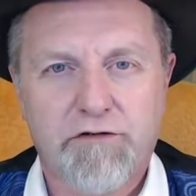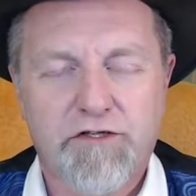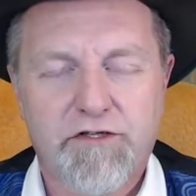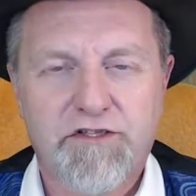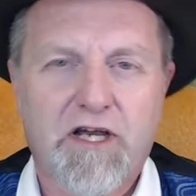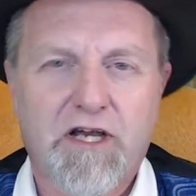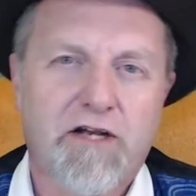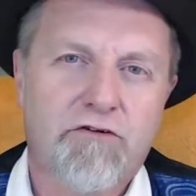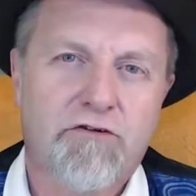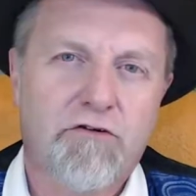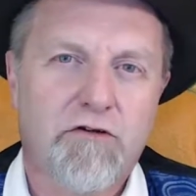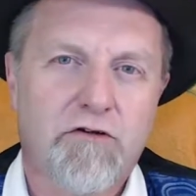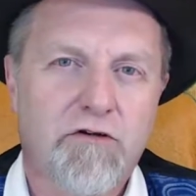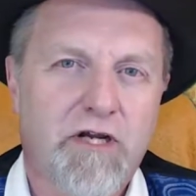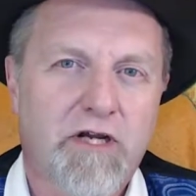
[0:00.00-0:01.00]
The
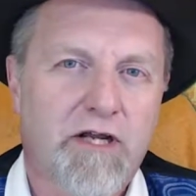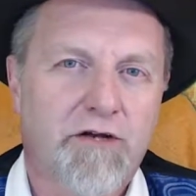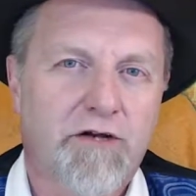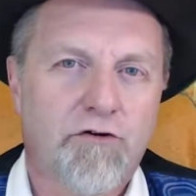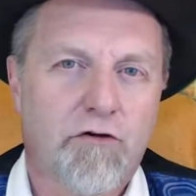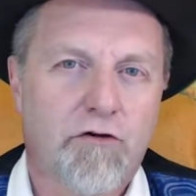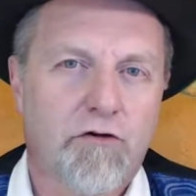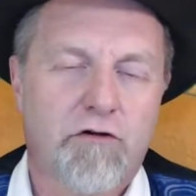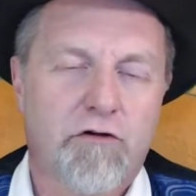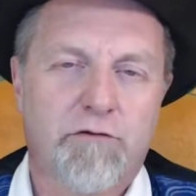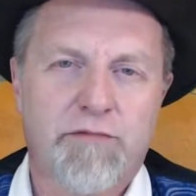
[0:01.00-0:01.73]
Doctor and her